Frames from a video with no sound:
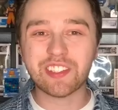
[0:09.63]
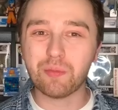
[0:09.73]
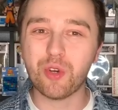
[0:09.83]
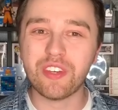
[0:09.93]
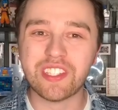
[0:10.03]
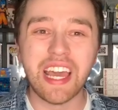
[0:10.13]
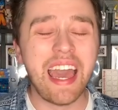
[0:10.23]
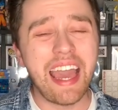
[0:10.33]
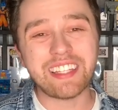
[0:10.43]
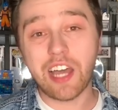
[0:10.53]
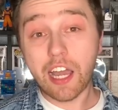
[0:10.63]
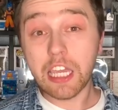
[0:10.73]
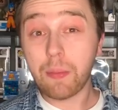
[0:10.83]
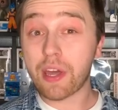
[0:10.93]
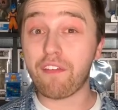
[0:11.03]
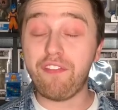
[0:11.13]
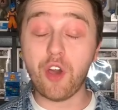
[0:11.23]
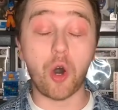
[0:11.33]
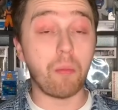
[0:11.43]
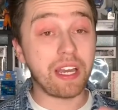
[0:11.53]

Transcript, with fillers: some movies and talking about a film,